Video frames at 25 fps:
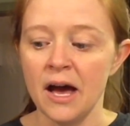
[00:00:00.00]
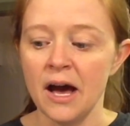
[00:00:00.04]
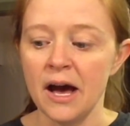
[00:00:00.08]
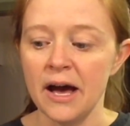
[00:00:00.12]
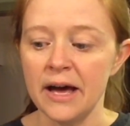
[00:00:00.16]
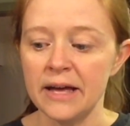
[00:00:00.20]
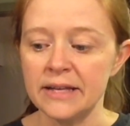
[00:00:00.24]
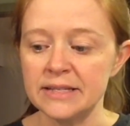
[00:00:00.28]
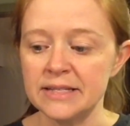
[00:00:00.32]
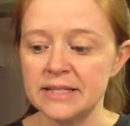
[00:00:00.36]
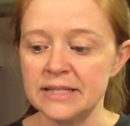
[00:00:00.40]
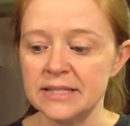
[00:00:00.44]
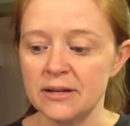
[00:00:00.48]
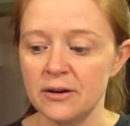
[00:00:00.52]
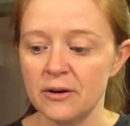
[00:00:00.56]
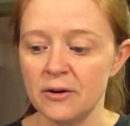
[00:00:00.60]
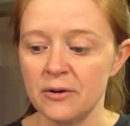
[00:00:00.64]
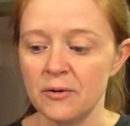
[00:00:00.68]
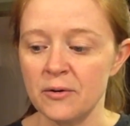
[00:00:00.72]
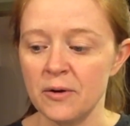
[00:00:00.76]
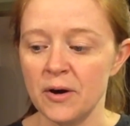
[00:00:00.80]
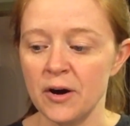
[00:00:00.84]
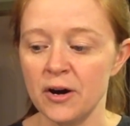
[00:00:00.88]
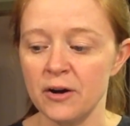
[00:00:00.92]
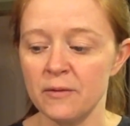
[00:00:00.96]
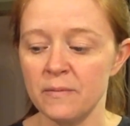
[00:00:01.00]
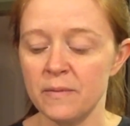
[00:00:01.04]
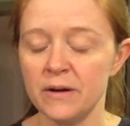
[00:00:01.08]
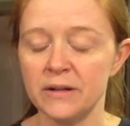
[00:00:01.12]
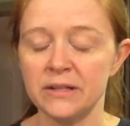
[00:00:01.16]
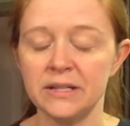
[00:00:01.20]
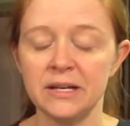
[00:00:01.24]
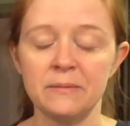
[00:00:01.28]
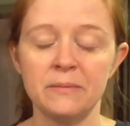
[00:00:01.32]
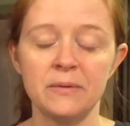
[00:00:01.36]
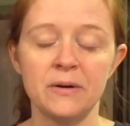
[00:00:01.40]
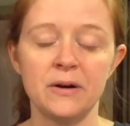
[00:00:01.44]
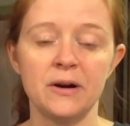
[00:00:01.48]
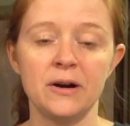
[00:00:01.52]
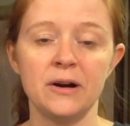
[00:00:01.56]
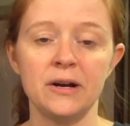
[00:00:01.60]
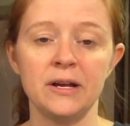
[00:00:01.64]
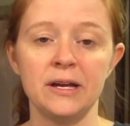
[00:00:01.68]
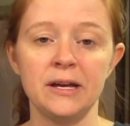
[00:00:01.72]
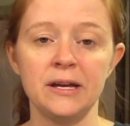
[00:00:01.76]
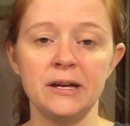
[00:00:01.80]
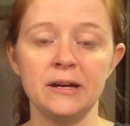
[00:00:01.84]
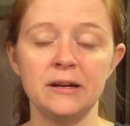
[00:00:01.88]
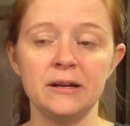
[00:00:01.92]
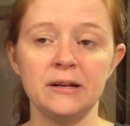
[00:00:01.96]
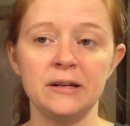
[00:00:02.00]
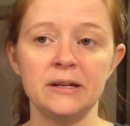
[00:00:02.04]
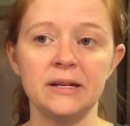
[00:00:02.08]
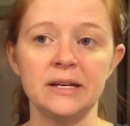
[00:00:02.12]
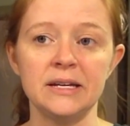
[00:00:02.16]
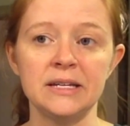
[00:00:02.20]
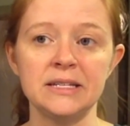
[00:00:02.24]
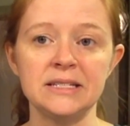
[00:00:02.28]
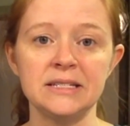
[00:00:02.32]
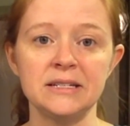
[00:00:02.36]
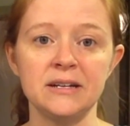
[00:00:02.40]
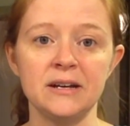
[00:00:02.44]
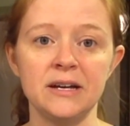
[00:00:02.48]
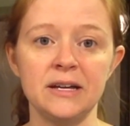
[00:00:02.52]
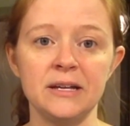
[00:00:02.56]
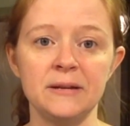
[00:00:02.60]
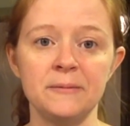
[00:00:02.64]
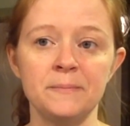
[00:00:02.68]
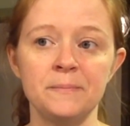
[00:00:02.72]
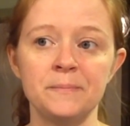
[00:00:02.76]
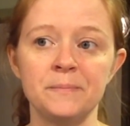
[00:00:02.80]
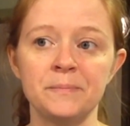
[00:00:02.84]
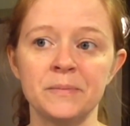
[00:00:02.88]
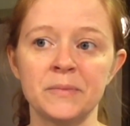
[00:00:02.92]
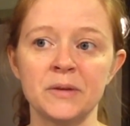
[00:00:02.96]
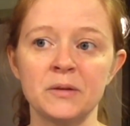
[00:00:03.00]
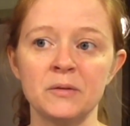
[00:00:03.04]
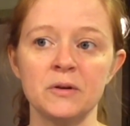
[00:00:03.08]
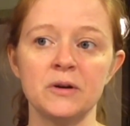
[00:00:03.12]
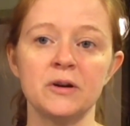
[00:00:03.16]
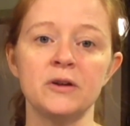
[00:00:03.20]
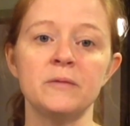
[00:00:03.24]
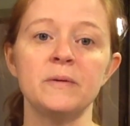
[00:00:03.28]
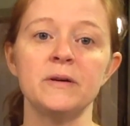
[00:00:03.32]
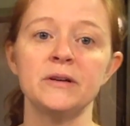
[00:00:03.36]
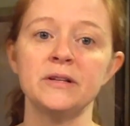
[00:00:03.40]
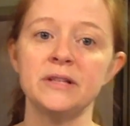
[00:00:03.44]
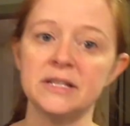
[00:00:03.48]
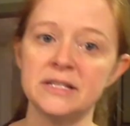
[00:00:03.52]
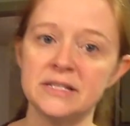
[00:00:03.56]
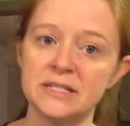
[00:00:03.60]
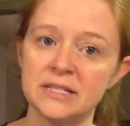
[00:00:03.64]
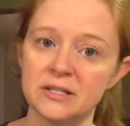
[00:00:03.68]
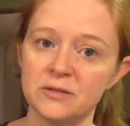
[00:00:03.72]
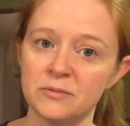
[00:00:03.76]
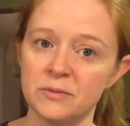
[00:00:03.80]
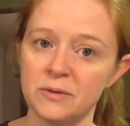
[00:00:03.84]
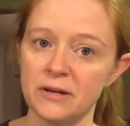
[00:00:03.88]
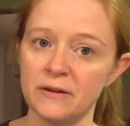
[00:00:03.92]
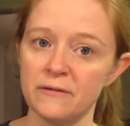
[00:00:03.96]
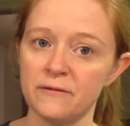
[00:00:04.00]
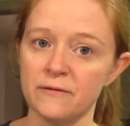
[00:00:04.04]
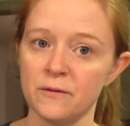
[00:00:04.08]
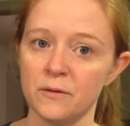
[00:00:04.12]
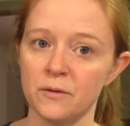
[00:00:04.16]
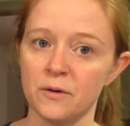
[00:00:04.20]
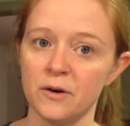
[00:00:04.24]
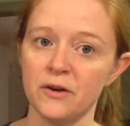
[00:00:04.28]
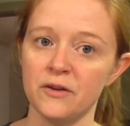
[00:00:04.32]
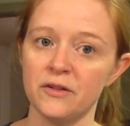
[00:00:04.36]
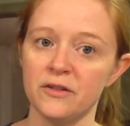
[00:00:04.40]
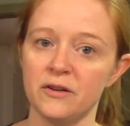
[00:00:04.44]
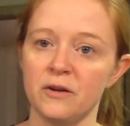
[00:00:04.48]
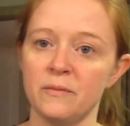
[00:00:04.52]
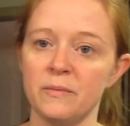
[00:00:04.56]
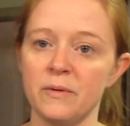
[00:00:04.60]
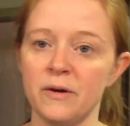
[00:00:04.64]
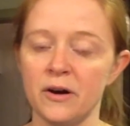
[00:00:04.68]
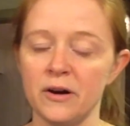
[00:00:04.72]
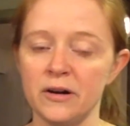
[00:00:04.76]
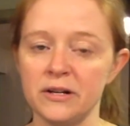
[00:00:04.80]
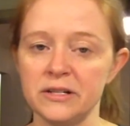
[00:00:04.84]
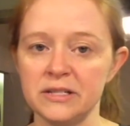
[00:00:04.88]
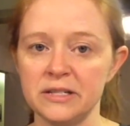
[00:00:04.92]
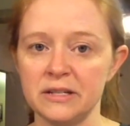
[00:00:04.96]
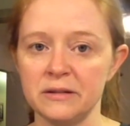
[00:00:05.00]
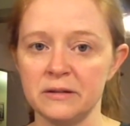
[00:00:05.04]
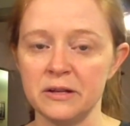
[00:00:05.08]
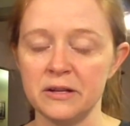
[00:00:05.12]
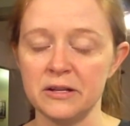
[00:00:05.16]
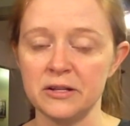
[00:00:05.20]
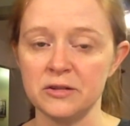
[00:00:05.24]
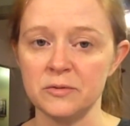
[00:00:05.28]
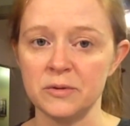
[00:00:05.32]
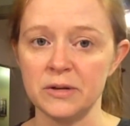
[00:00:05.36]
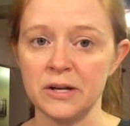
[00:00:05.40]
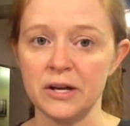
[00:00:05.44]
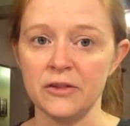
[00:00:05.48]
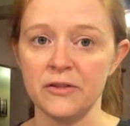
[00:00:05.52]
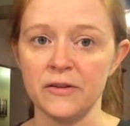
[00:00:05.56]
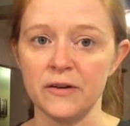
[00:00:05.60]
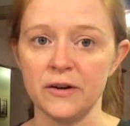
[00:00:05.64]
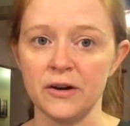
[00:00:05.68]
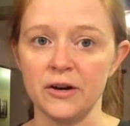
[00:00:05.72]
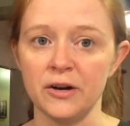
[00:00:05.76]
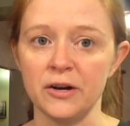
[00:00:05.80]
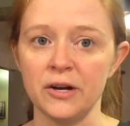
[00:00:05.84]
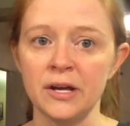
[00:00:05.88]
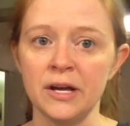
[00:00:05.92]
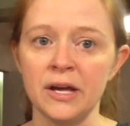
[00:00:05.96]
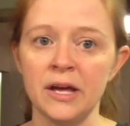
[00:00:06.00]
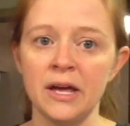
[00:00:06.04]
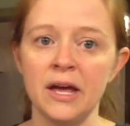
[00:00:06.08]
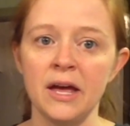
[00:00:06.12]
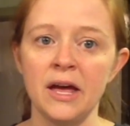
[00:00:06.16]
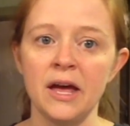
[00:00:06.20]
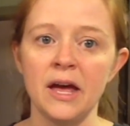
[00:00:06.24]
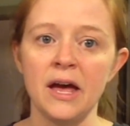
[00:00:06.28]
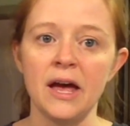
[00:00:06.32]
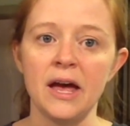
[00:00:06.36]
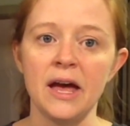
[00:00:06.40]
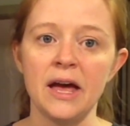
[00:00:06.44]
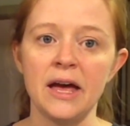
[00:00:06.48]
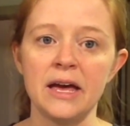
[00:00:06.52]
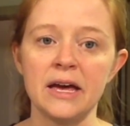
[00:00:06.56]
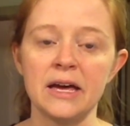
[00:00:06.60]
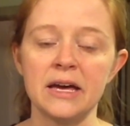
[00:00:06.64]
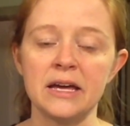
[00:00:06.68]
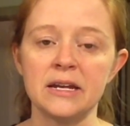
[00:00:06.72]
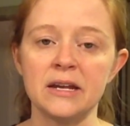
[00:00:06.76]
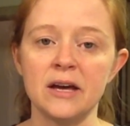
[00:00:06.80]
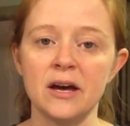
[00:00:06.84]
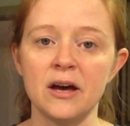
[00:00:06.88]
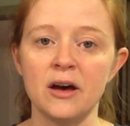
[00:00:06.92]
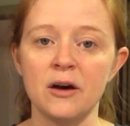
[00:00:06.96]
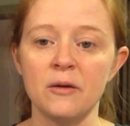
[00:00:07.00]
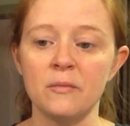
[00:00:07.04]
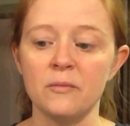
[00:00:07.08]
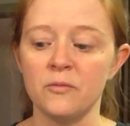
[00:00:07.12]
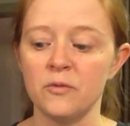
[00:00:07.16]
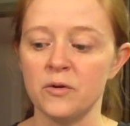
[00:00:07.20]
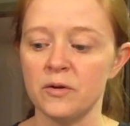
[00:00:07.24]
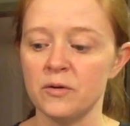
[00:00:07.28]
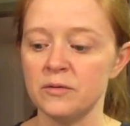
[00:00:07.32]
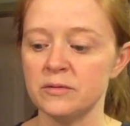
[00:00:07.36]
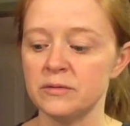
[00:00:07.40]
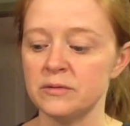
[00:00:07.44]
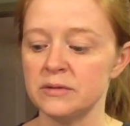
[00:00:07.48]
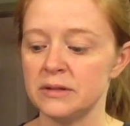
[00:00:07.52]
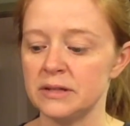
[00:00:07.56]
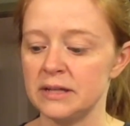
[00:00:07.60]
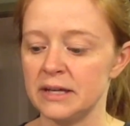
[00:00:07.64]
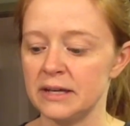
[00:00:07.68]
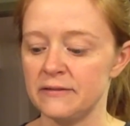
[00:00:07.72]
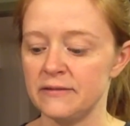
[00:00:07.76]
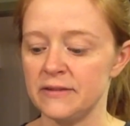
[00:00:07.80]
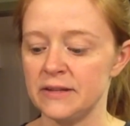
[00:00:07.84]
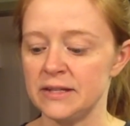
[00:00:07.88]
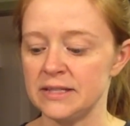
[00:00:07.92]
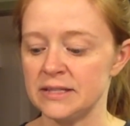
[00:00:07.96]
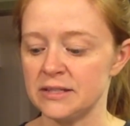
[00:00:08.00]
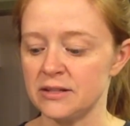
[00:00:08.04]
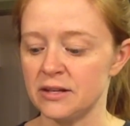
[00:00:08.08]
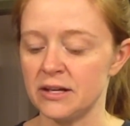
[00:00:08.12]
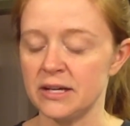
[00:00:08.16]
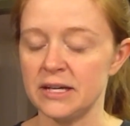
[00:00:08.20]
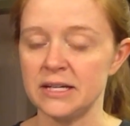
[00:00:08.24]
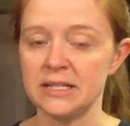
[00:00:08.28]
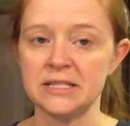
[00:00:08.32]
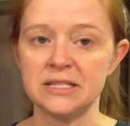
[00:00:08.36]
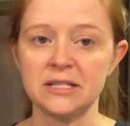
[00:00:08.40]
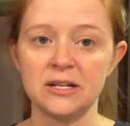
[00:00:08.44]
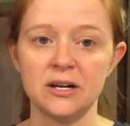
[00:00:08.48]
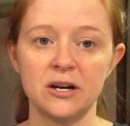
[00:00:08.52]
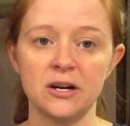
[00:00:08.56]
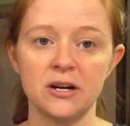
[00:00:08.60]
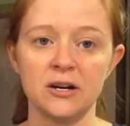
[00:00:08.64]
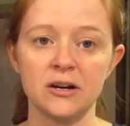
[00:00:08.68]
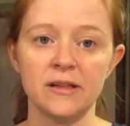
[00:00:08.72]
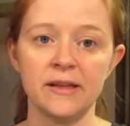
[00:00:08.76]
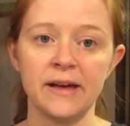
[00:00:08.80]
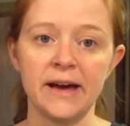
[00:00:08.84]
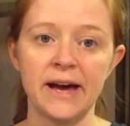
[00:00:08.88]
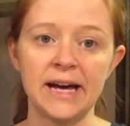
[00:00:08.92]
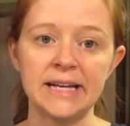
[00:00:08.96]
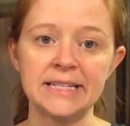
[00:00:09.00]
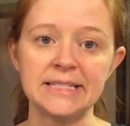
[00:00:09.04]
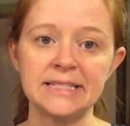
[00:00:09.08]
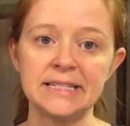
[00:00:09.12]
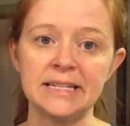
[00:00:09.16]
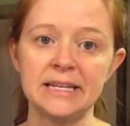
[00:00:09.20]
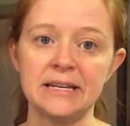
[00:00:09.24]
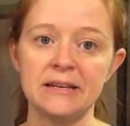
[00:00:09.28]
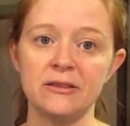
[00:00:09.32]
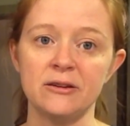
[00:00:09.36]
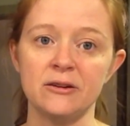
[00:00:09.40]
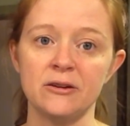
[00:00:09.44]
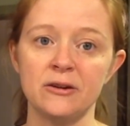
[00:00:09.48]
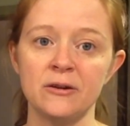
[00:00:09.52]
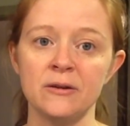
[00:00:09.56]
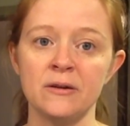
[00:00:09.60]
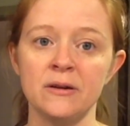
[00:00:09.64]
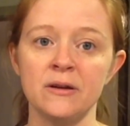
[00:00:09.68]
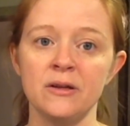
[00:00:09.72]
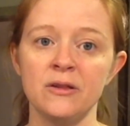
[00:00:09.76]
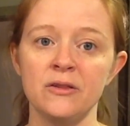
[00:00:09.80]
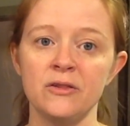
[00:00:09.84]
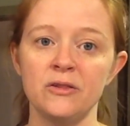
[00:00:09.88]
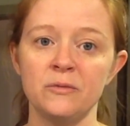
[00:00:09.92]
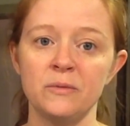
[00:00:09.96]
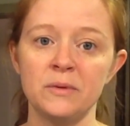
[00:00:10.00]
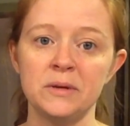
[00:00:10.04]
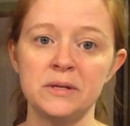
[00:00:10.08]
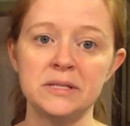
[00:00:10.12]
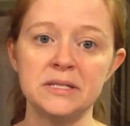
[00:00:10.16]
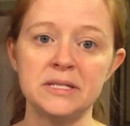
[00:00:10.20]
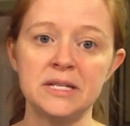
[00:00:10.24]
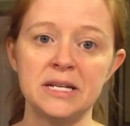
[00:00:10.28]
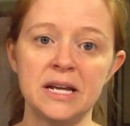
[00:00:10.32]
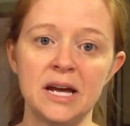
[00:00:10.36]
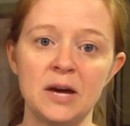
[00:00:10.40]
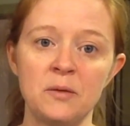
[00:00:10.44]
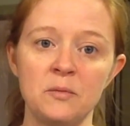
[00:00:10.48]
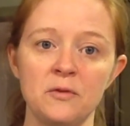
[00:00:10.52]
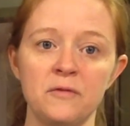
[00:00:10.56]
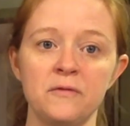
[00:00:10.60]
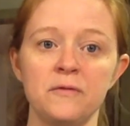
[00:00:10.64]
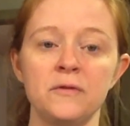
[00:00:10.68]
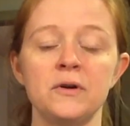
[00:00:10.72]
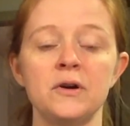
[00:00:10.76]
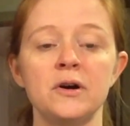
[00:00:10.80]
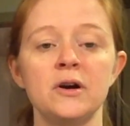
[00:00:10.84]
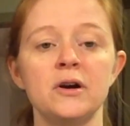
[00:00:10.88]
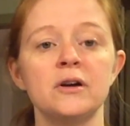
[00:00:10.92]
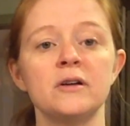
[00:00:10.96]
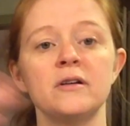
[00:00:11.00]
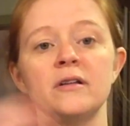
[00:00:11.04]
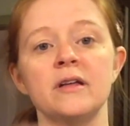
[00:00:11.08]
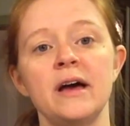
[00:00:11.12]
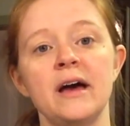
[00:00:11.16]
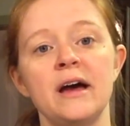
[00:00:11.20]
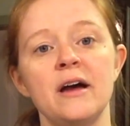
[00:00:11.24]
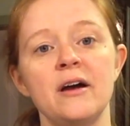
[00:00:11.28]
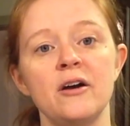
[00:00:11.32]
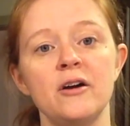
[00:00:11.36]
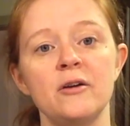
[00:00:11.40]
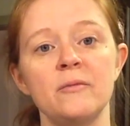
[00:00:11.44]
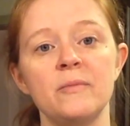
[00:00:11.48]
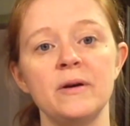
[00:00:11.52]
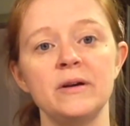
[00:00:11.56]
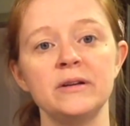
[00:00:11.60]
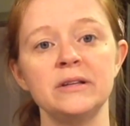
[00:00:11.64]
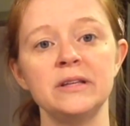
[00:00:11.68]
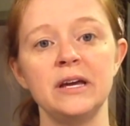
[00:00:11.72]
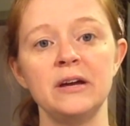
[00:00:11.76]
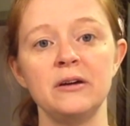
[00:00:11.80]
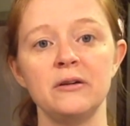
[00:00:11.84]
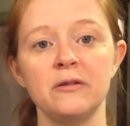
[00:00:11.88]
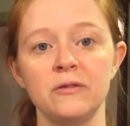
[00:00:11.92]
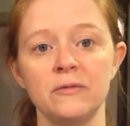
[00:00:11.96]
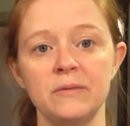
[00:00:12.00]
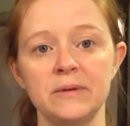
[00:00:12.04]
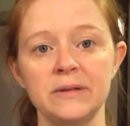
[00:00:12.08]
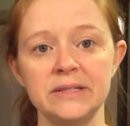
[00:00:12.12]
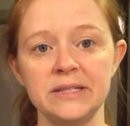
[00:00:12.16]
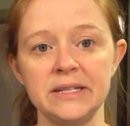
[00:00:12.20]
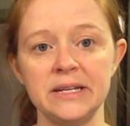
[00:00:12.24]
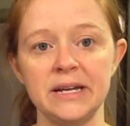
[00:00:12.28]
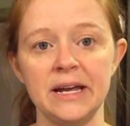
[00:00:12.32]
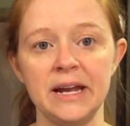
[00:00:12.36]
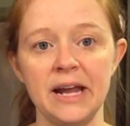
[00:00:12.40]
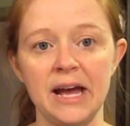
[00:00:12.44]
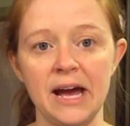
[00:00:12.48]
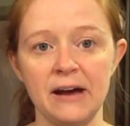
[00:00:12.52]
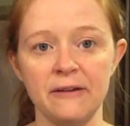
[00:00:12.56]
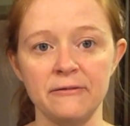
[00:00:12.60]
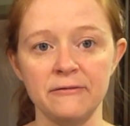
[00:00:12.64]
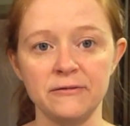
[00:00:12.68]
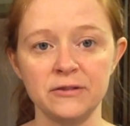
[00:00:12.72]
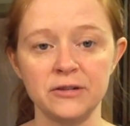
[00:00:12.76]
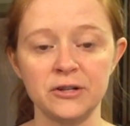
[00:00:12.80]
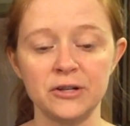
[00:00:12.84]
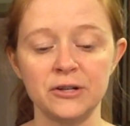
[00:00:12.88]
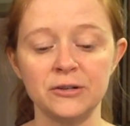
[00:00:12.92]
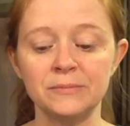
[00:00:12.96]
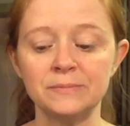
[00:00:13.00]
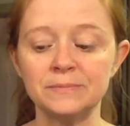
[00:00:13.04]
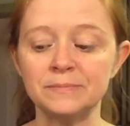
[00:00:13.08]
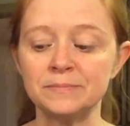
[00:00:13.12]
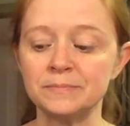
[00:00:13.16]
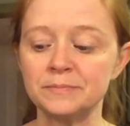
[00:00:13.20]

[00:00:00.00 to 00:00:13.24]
And so her birthday party is not, well, her birthday is the 24th, her party's on the 23rd, and we'll give these cookies to her class either the Wednesday night before her birthday or the Wednesday night after.